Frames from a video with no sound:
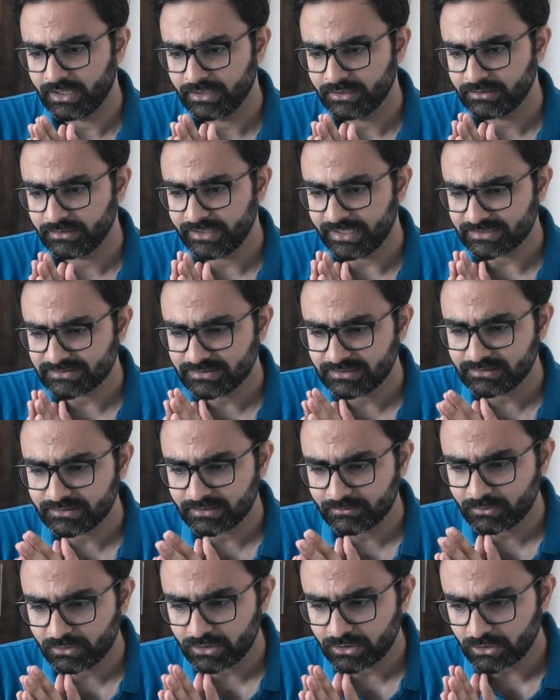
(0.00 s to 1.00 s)
The next thing
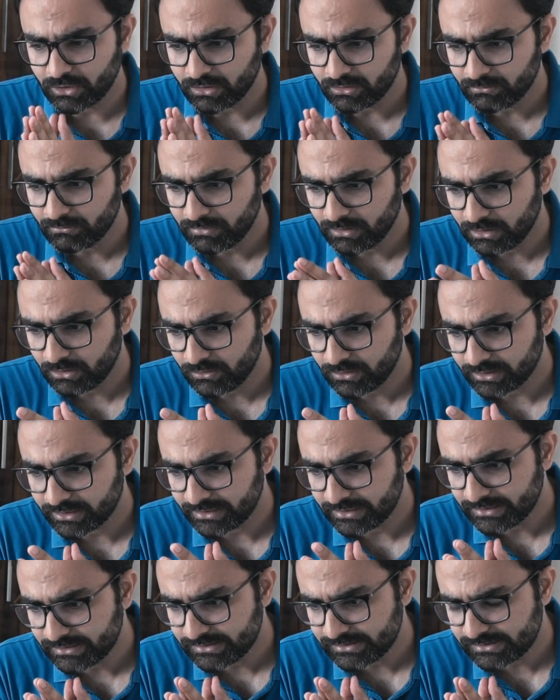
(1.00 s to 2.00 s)
that I'm going to talk about
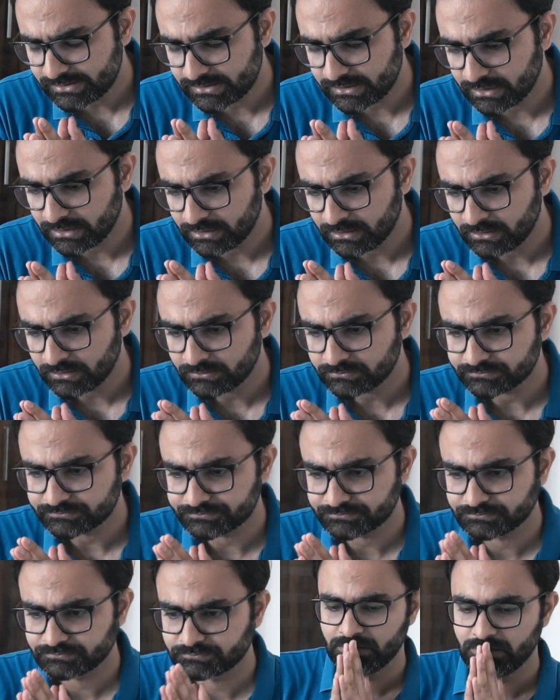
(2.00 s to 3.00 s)
is
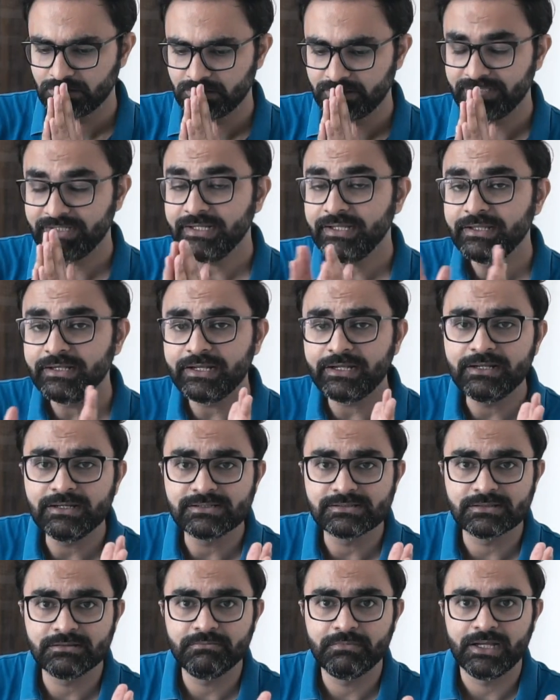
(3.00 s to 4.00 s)
degree
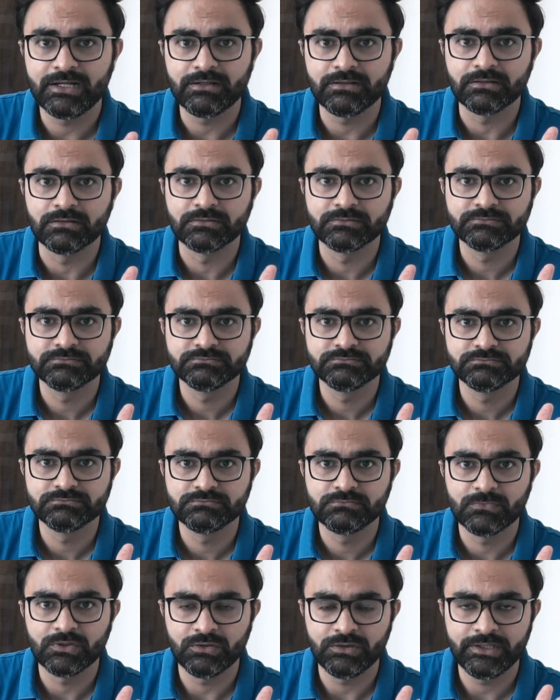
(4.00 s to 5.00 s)
doesn't matter.
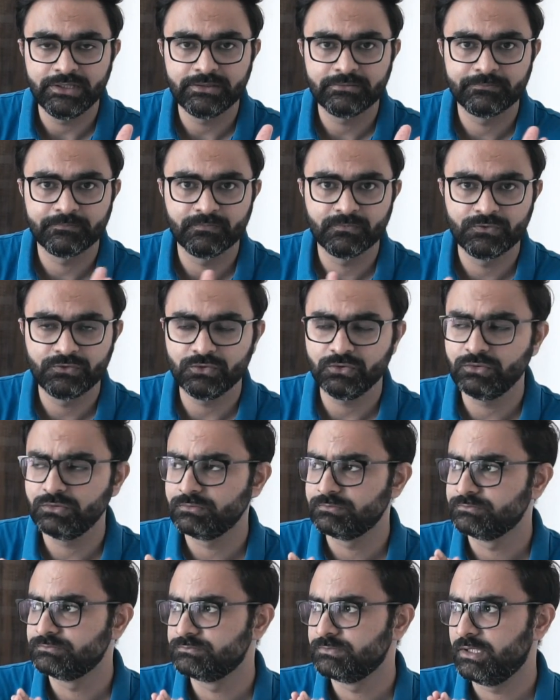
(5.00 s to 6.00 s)
All right.
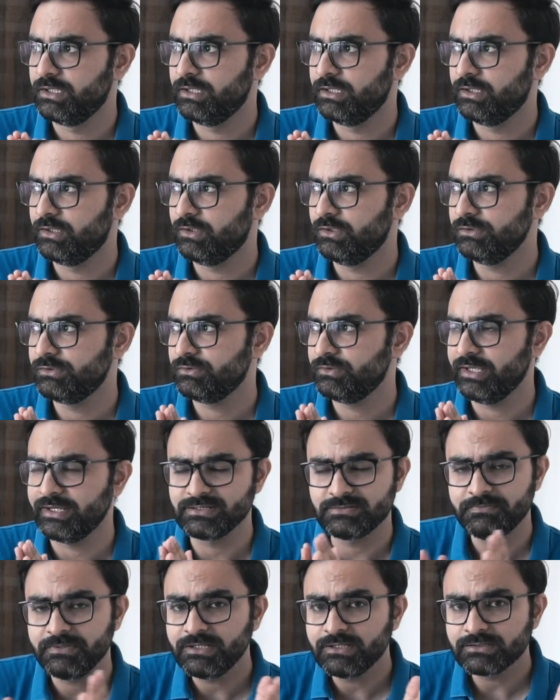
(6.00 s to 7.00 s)
So also the
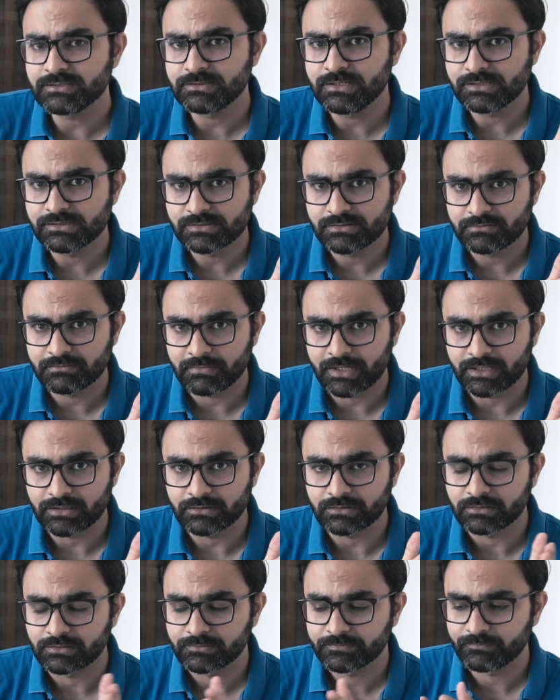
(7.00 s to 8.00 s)
experience doesn't
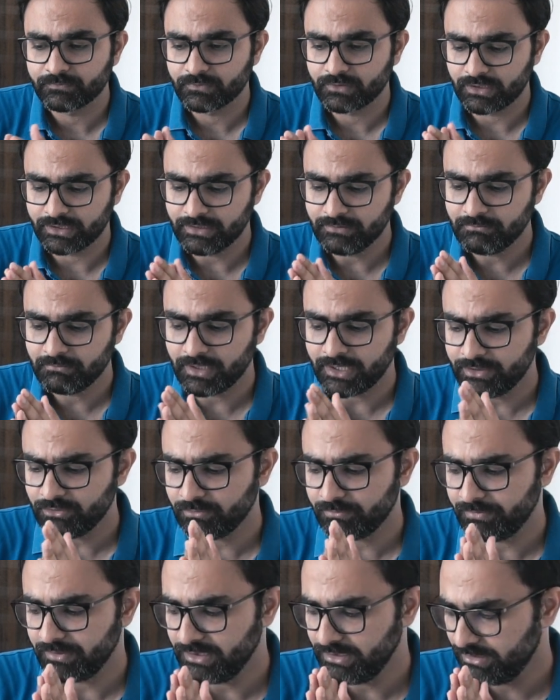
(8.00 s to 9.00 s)
matter. In my
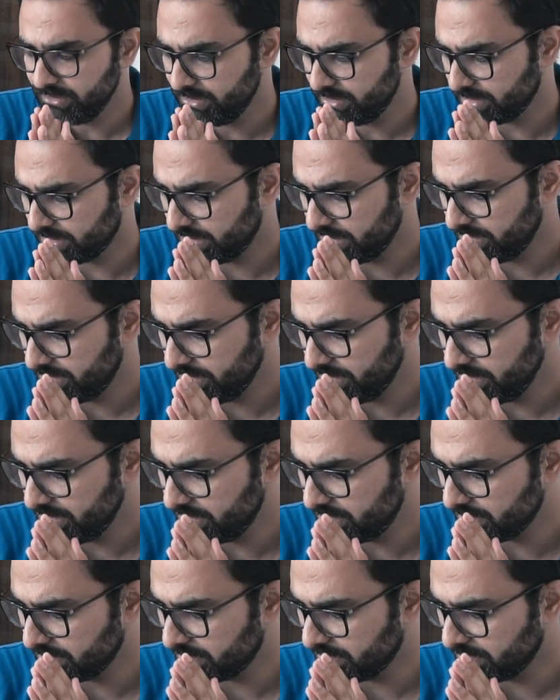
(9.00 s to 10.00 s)
opinion, I think